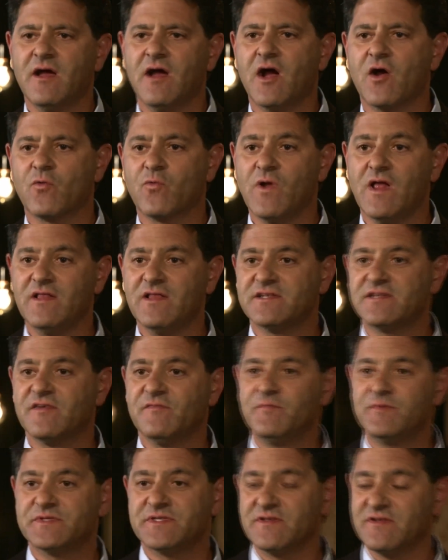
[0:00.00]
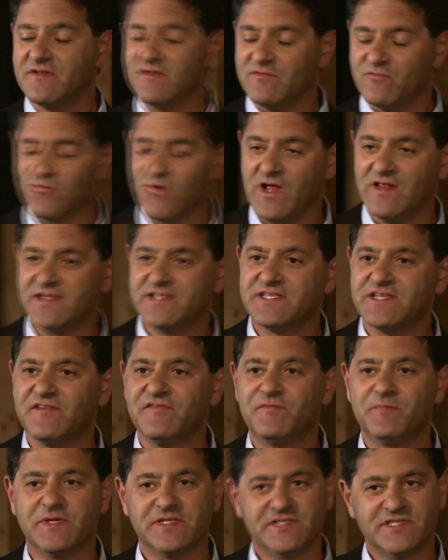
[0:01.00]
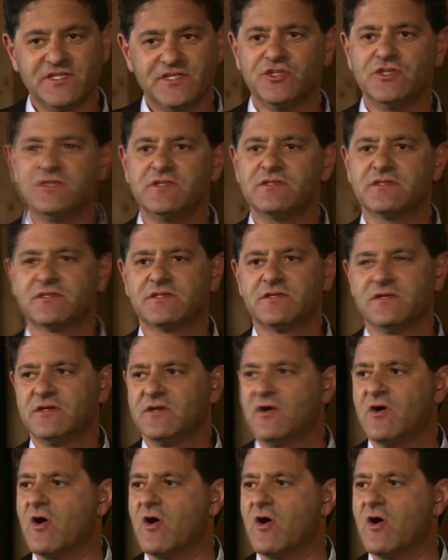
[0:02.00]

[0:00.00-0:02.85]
our relative positions